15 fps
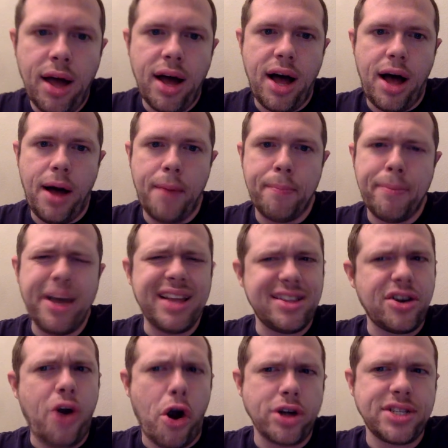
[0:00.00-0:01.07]
But
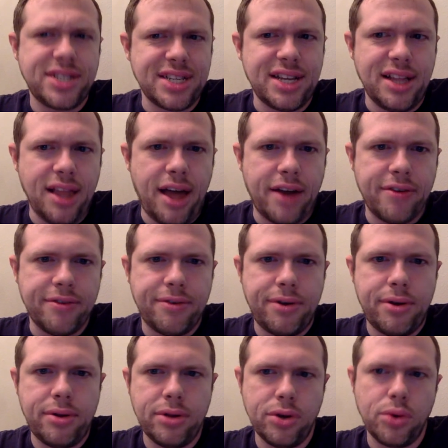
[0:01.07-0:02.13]
there are still a lot of
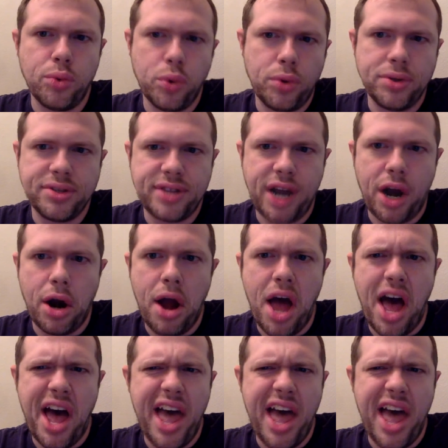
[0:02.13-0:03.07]
little rules there.